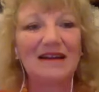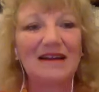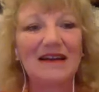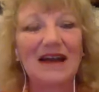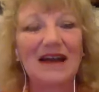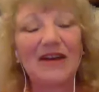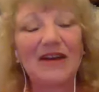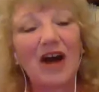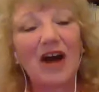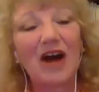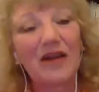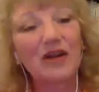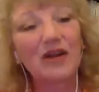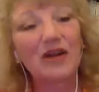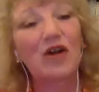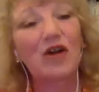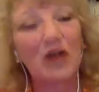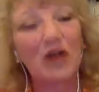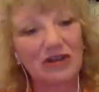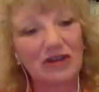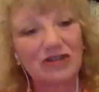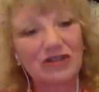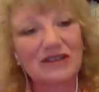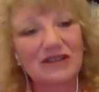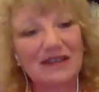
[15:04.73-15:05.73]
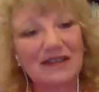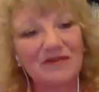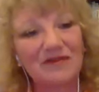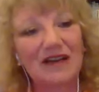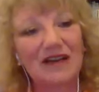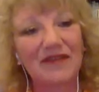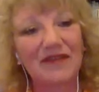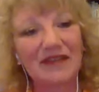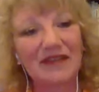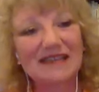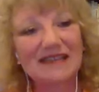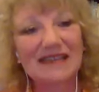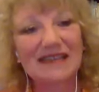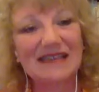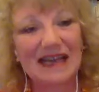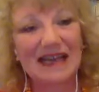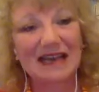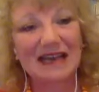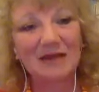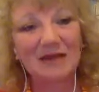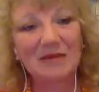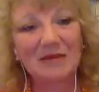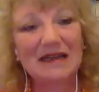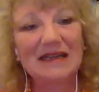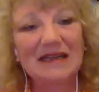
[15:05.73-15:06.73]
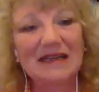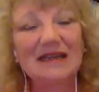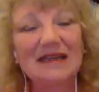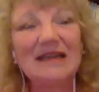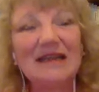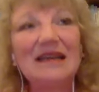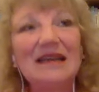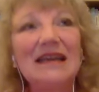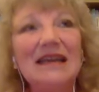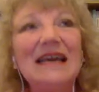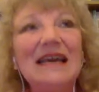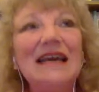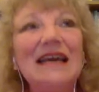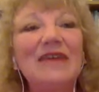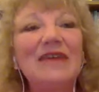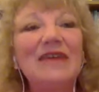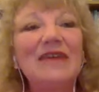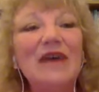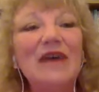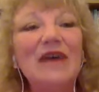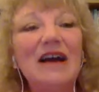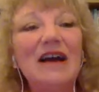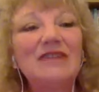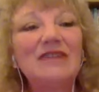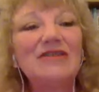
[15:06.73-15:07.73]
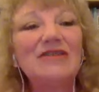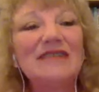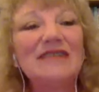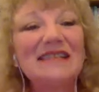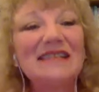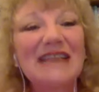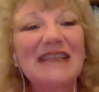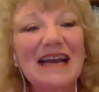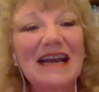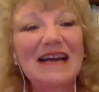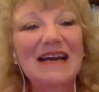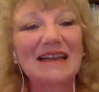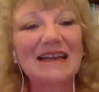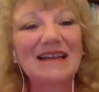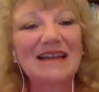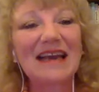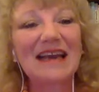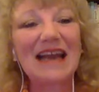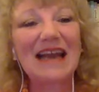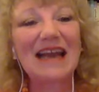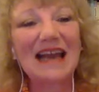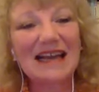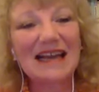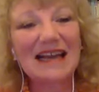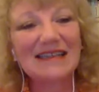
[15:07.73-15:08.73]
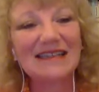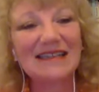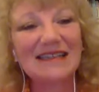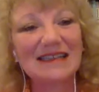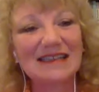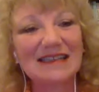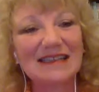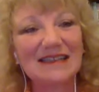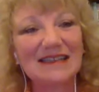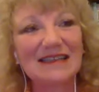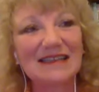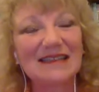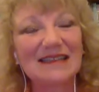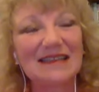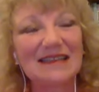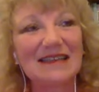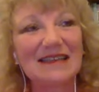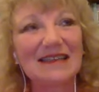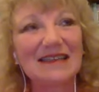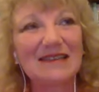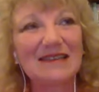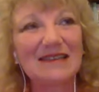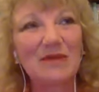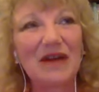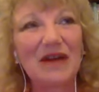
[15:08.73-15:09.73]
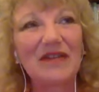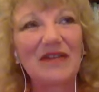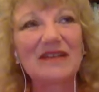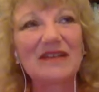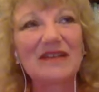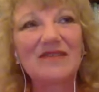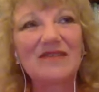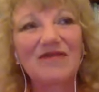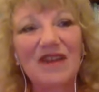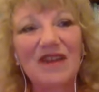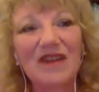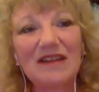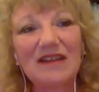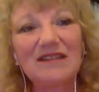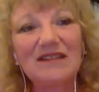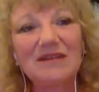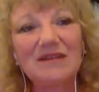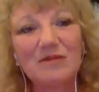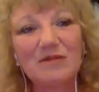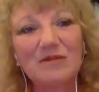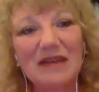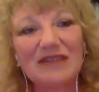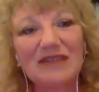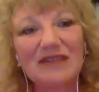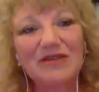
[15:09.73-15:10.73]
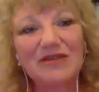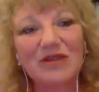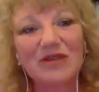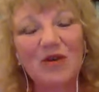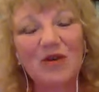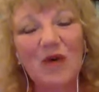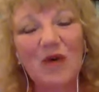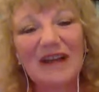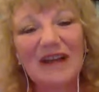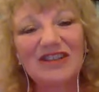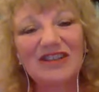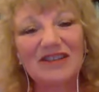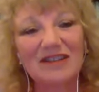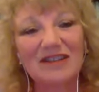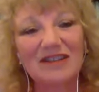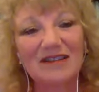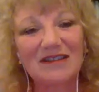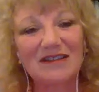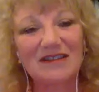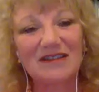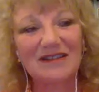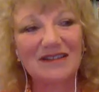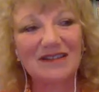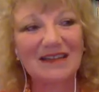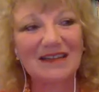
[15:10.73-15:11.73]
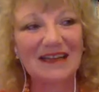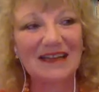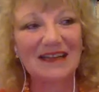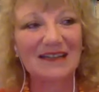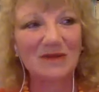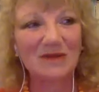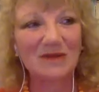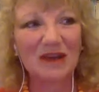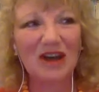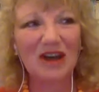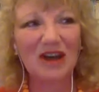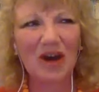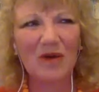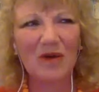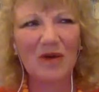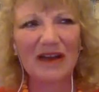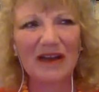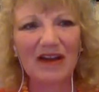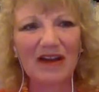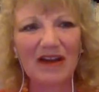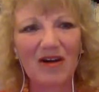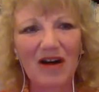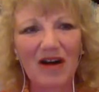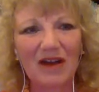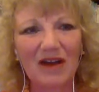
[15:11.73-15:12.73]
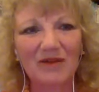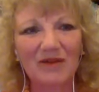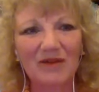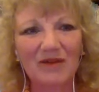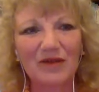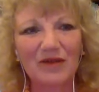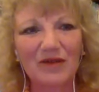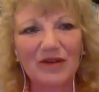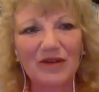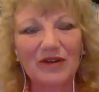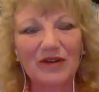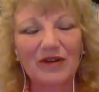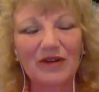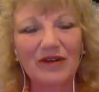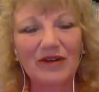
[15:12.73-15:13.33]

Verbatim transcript: And other cultures have done the same. If we understand that ACEs is about this fundamental question that has been going on for,